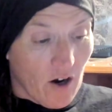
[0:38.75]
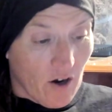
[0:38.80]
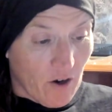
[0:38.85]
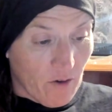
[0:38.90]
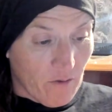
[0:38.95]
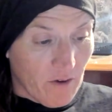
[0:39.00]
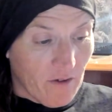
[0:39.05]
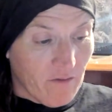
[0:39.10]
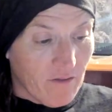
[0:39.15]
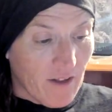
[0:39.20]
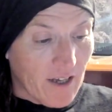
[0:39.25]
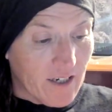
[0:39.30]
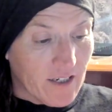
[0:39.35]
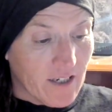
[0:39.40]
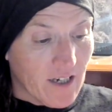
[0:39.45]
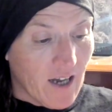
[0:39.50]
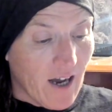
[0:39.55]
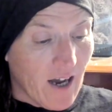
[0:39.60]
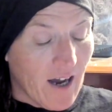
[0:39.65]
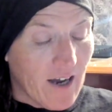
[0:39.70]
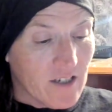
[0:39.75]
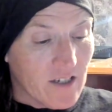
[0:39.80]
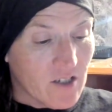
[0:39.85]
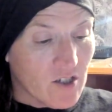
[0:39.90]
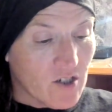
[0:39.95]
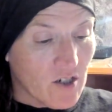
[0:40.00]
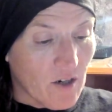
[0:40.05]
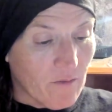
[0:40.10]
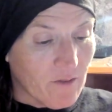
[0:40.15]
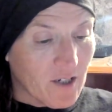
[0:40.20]
reflected eyes
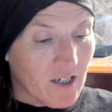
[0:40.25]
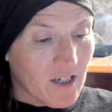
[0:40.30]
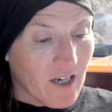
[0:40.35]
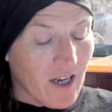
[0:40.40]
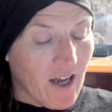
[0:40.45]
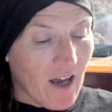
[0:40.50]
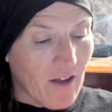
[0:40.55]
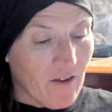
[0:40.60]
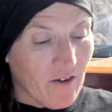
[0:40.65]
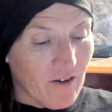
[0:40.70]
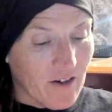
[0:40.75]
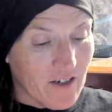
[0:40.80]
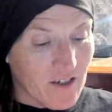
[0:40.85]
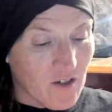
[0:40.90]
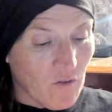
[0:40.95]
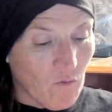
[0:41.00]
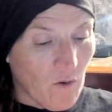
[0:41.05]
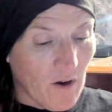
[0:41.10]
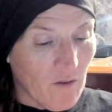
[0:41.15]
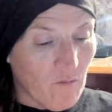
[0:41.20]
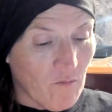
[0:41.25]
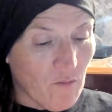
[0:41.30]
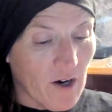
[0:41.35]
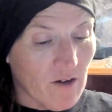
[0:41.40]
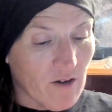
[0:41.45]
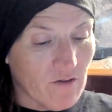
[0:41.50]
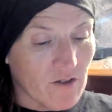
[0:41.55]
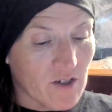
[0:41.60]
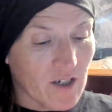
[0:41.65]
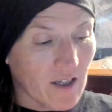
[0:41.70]
jumped together into one
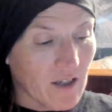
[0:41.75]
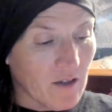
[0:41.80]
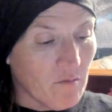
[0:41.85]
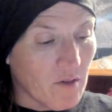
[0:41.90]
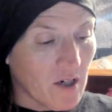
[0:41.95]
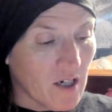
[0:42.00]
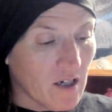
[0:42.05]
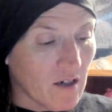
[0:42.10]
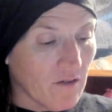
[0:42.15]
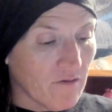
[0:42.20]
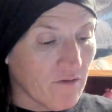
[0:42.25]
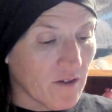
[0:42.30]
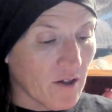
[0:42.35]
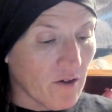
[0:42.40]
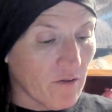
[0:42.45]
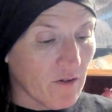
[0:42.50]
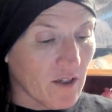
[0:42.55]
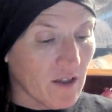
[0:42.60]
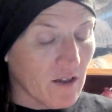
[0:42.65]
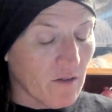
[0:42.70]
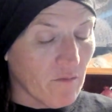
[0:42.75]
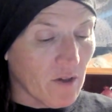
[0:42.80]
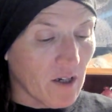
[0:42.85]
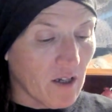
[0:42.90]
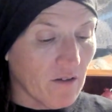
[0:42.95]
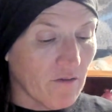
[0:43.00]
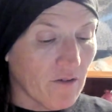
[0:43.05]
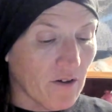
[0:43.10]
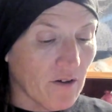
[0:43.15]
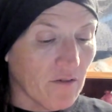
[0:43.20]
brown jelly bean afloat in the
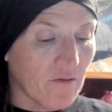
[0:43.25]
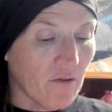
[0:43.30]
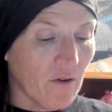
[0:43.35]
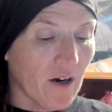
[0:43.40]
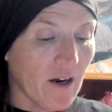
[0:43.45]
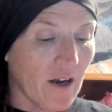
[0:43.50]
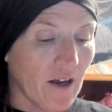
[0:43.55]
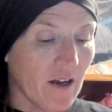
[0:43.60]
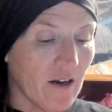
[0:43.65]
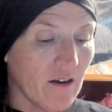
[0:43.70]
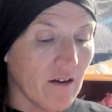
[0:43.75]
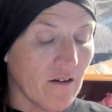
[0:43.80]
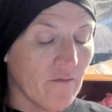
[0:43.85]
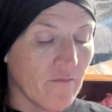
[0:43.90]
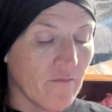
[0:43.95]
middle of her forehead.